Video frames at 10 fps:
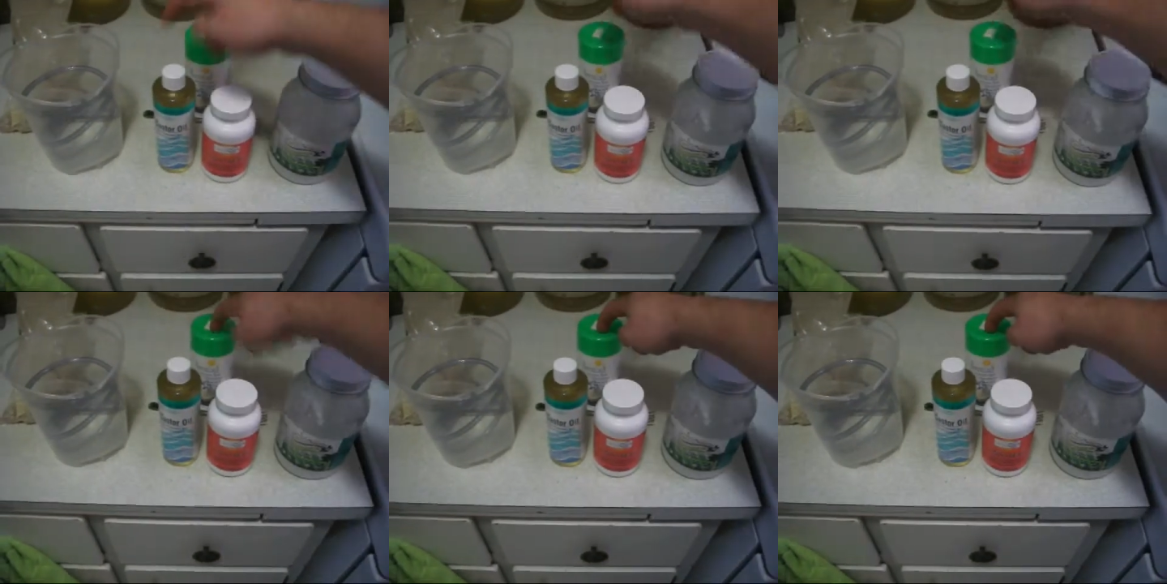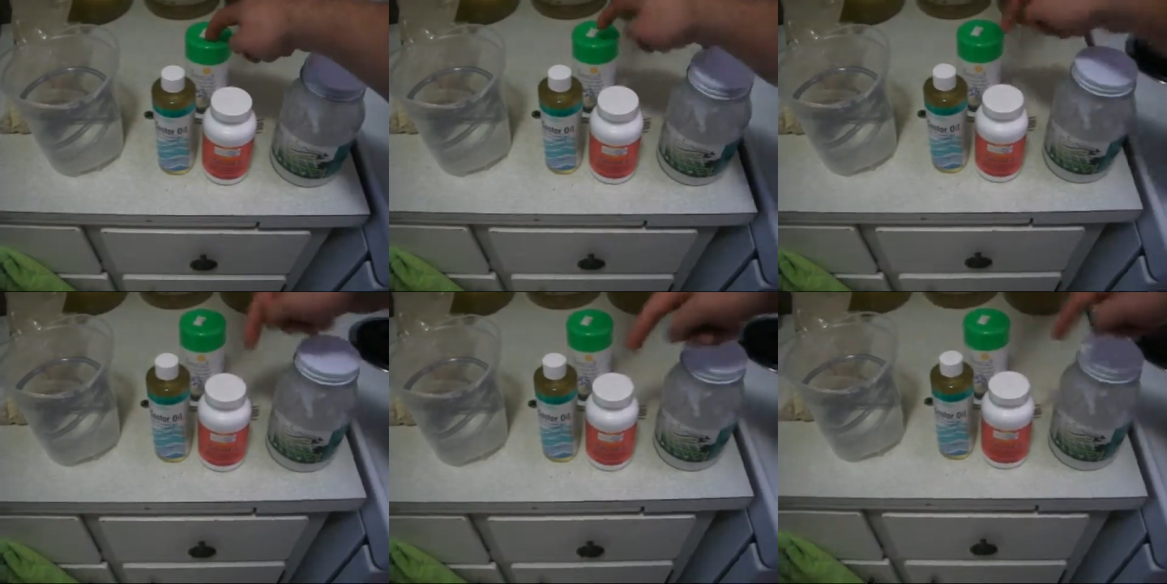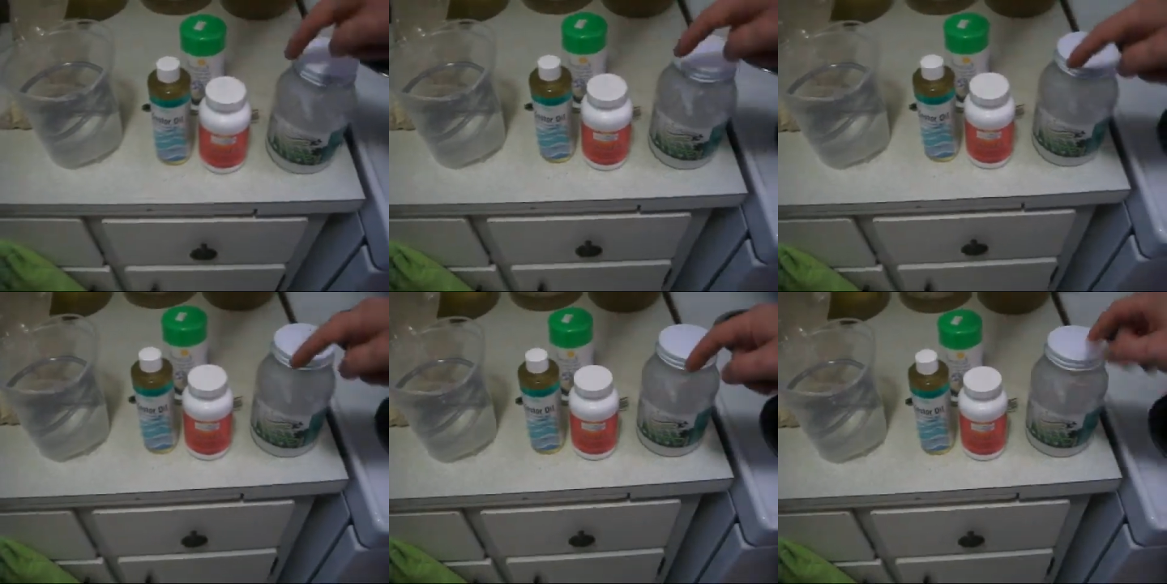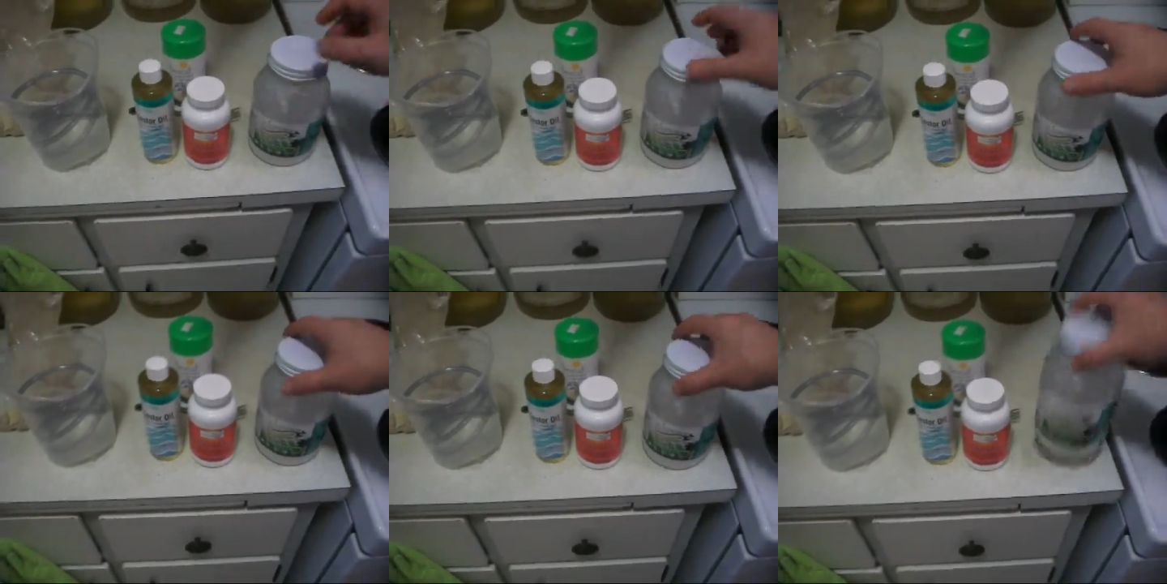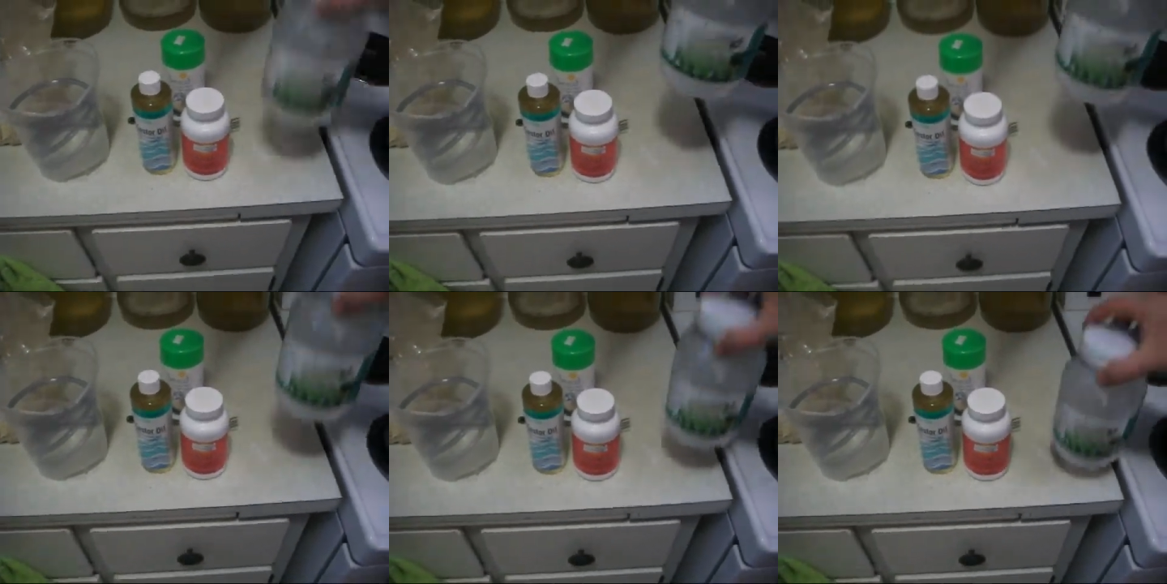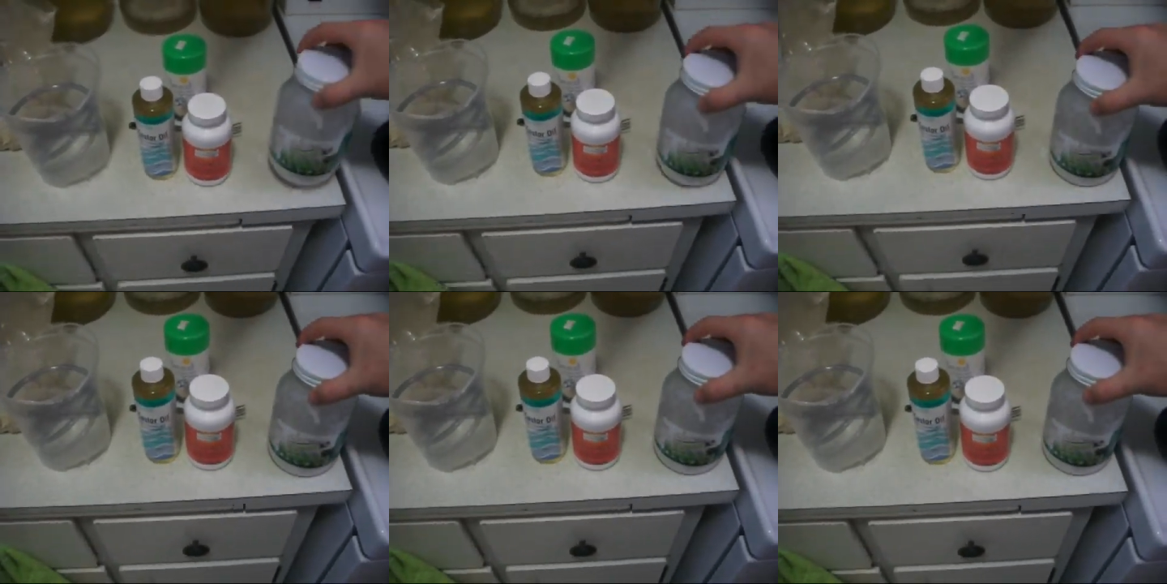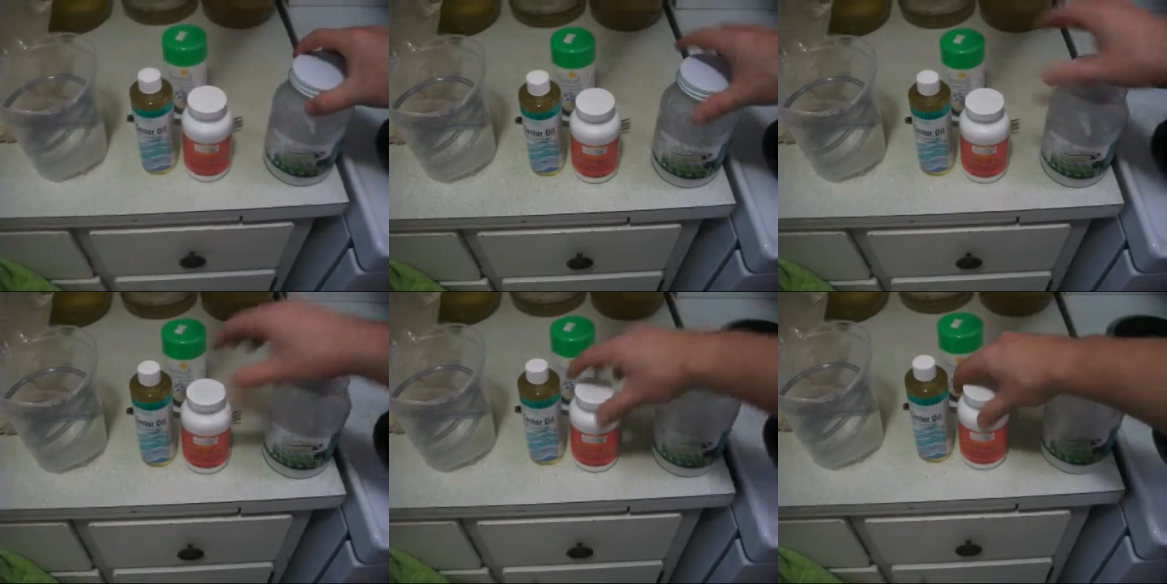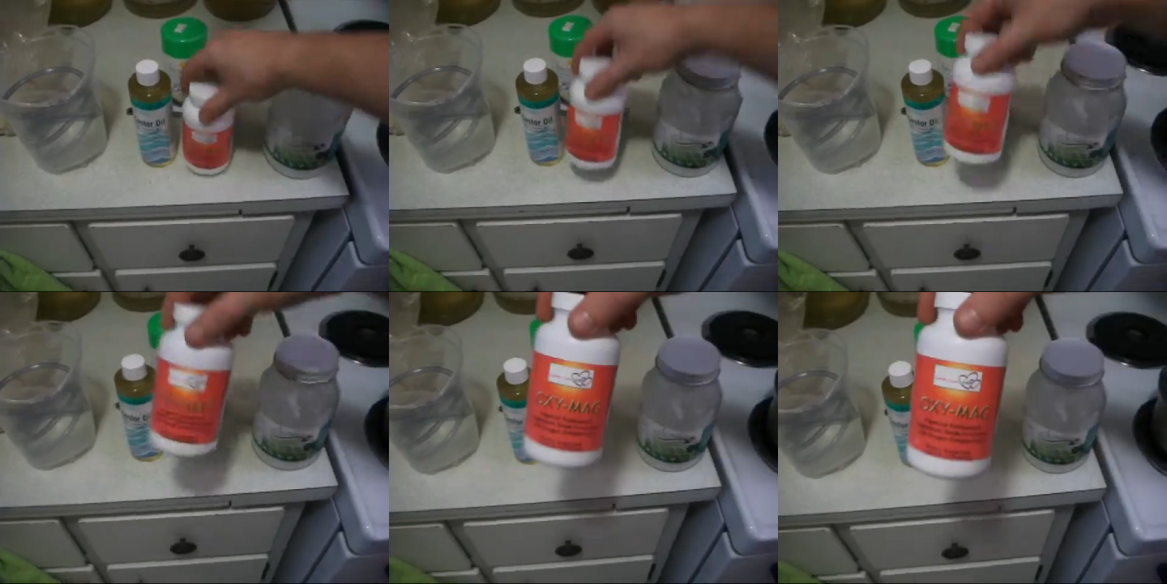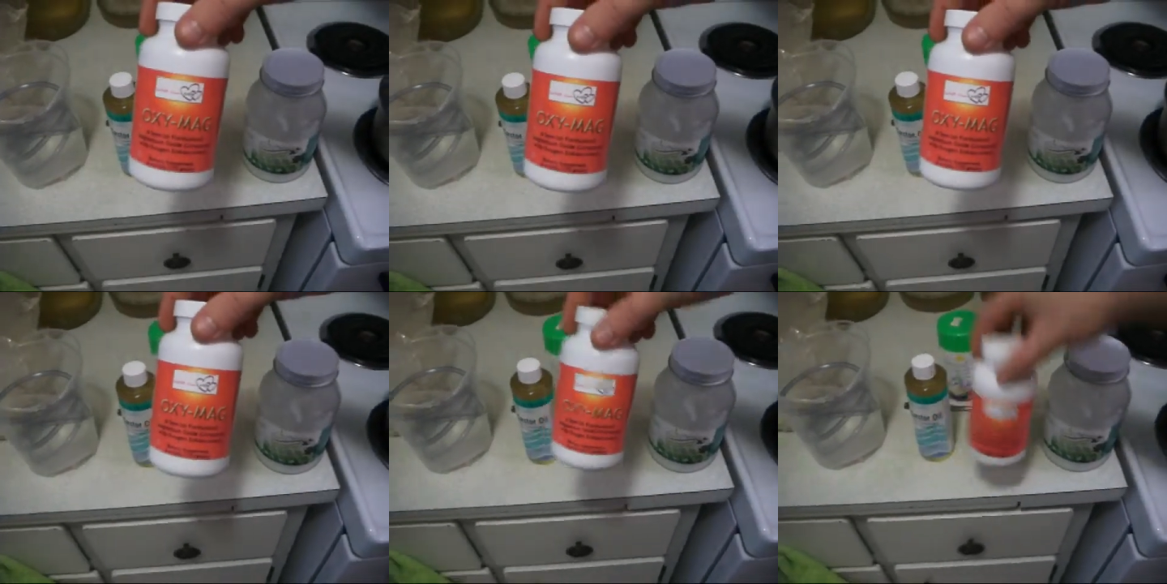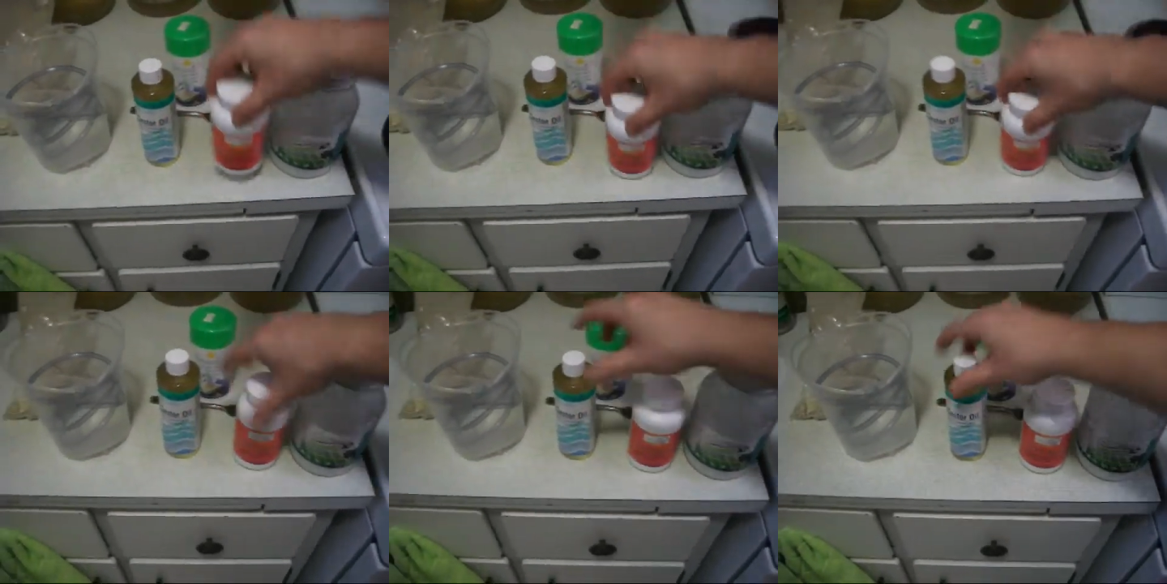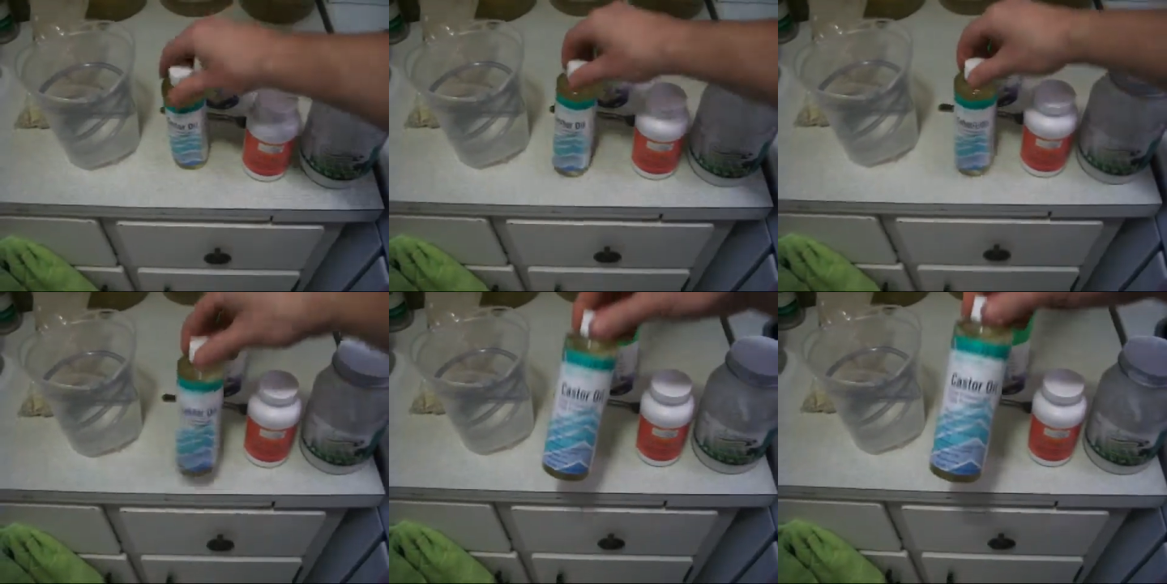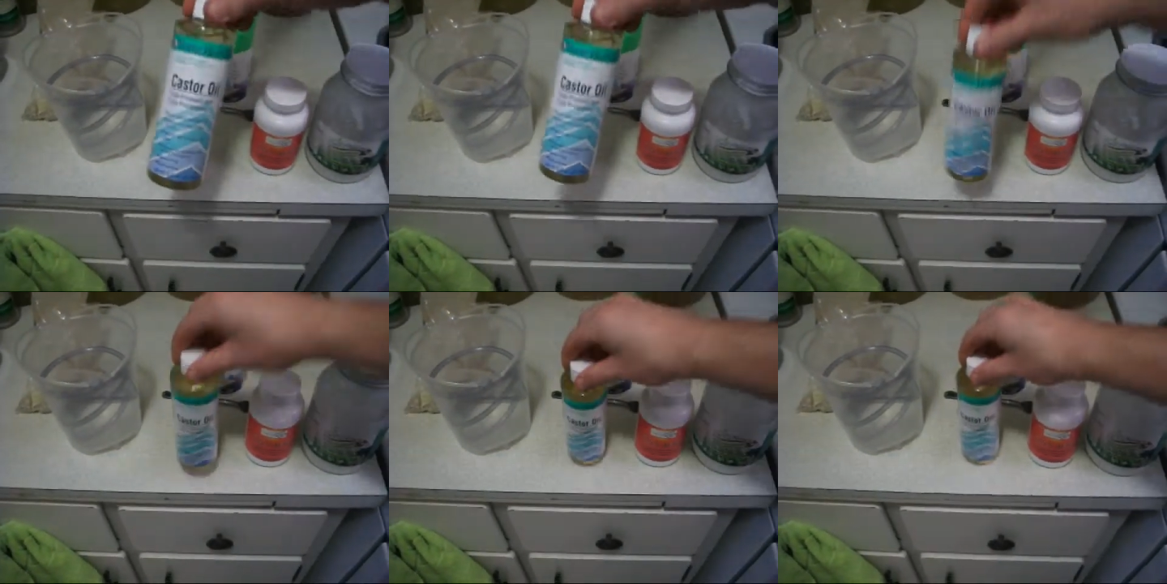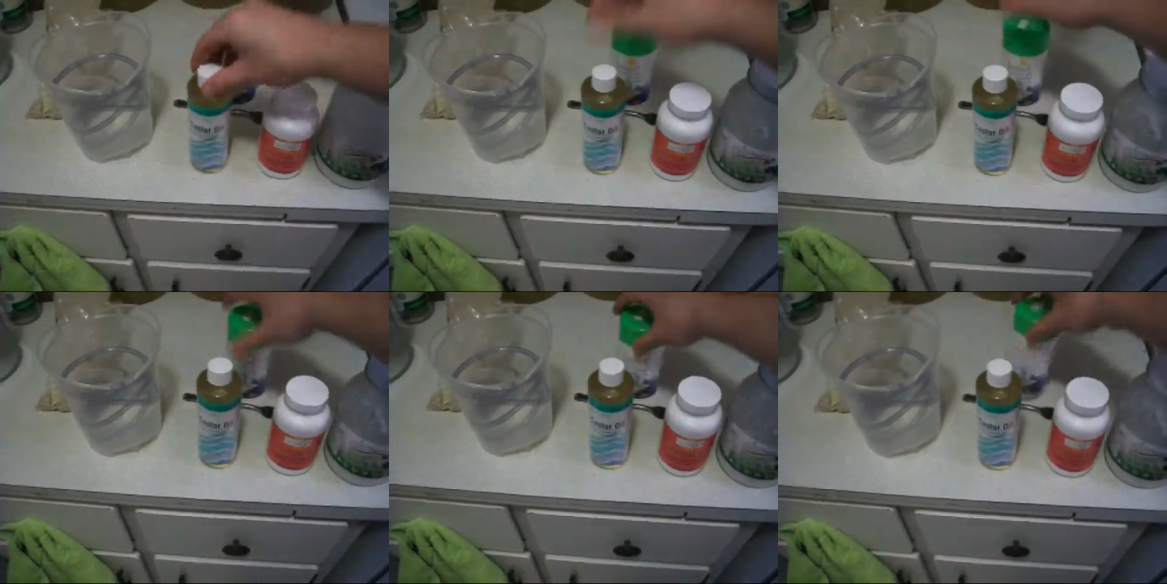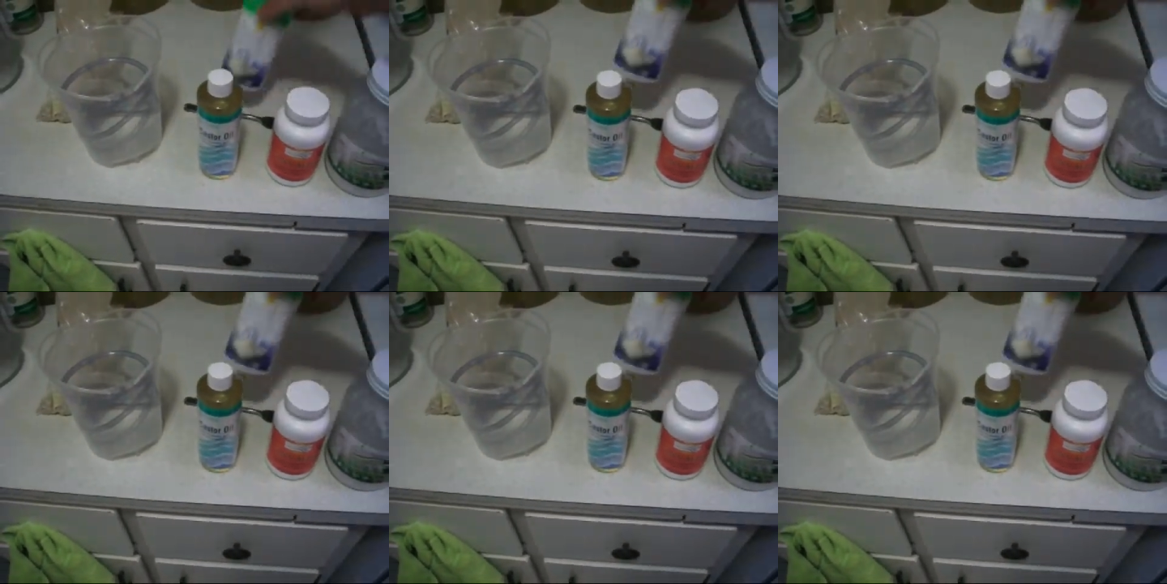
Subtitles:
Nobody's mouth can be seen.